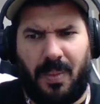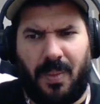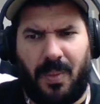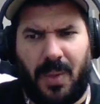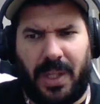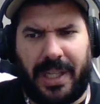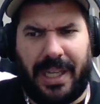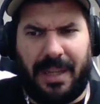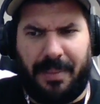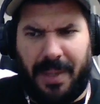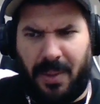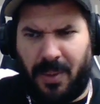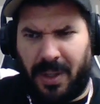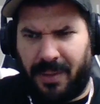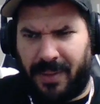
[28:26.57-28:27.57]
King
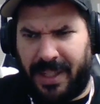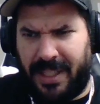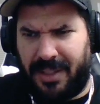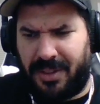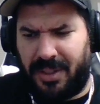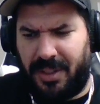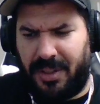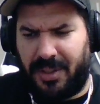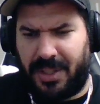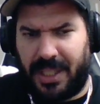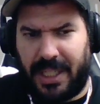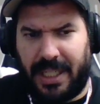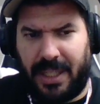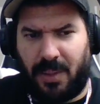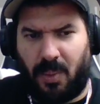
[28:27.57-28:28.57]
b1, right? So you
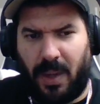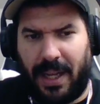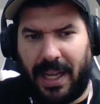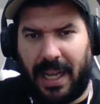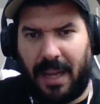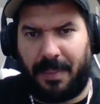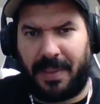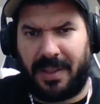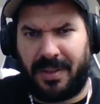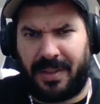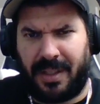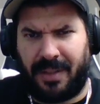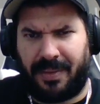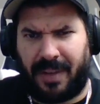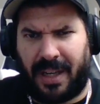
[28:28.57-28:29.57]
say, what happens
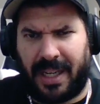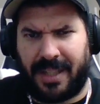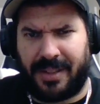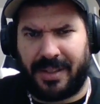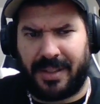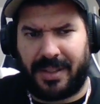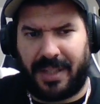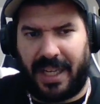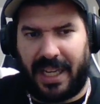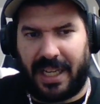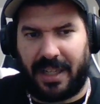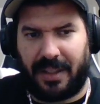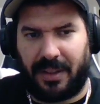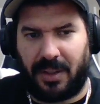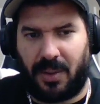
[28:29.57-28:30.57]
if I just take
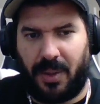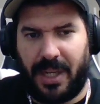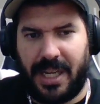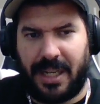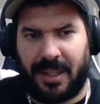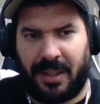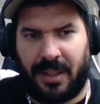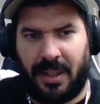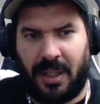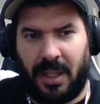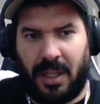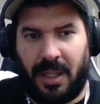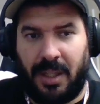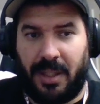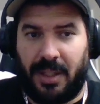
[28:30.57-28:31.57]
the queen?
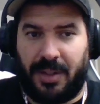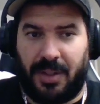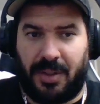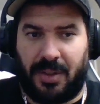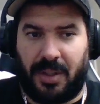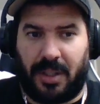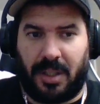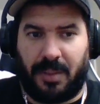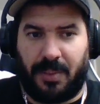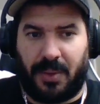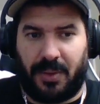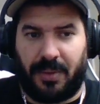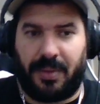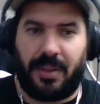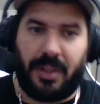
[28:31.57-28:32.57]
This isn't a good
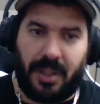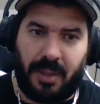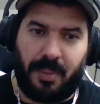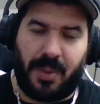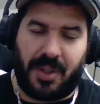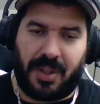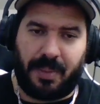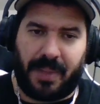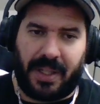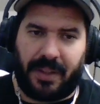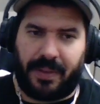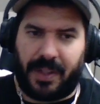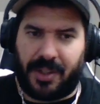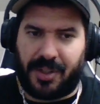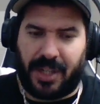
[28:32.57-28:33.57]
move. Bishop
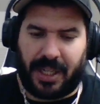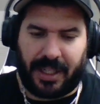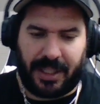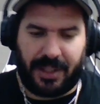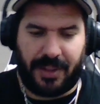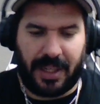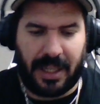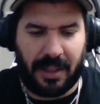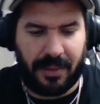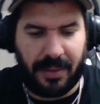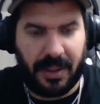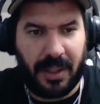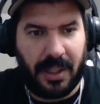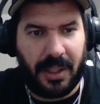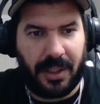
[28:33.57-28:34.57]
a3 check, and you have
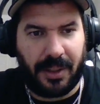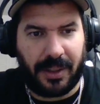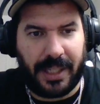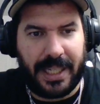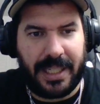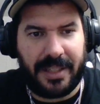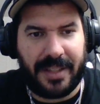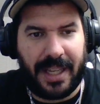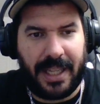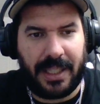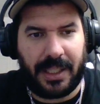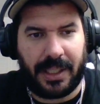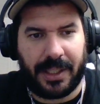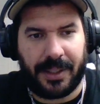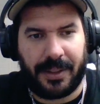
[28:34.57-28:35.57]
your ladies
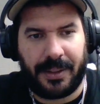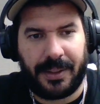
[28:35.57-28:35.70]
hanging here.